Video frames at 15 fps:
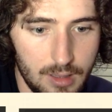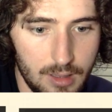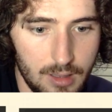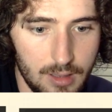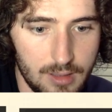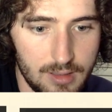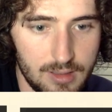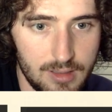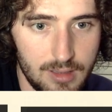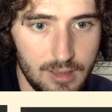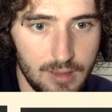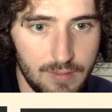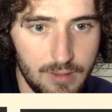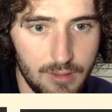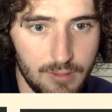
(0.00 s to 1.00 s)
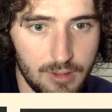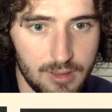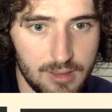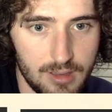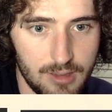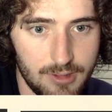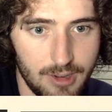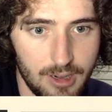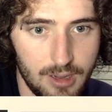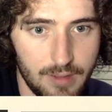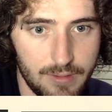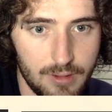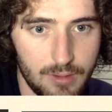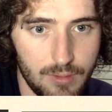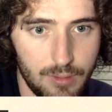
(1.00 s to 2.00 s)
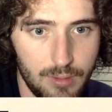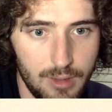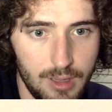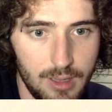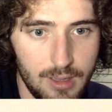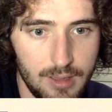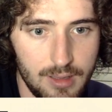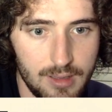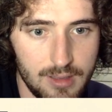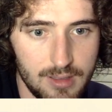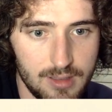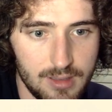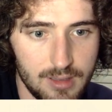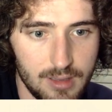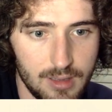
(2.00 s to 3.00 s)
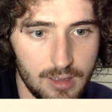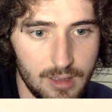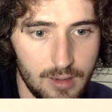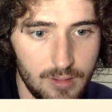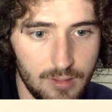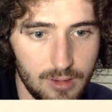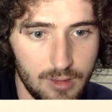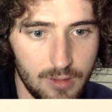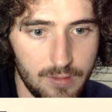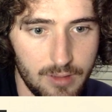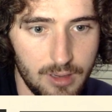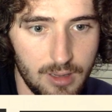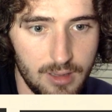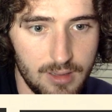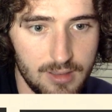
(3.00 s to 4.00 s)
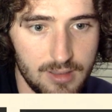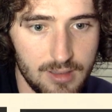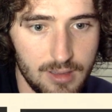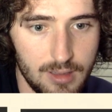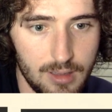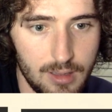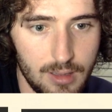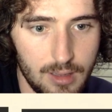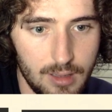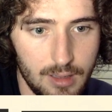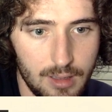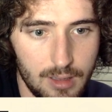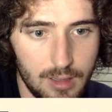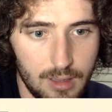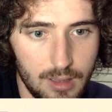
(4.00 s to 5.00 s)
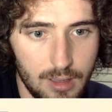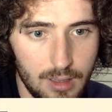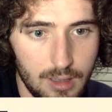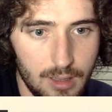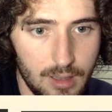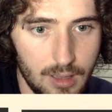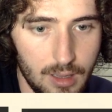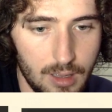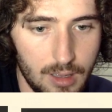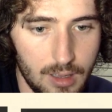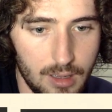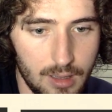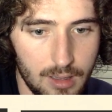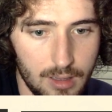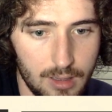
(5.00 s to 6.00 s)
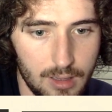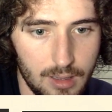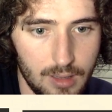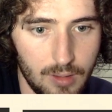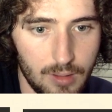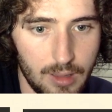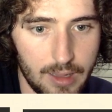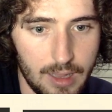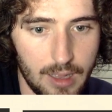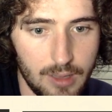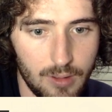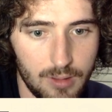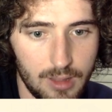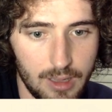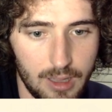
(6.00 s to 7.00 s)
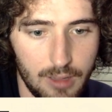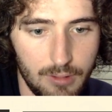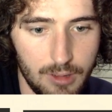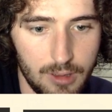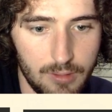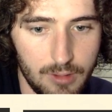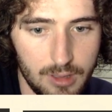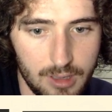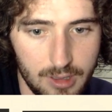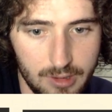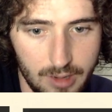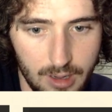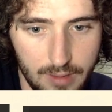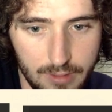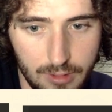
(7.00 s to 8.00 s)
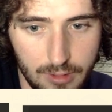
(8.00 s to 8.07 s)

and see if he wants to trade off queens. I don't know if he does. I don't think he will want to trade off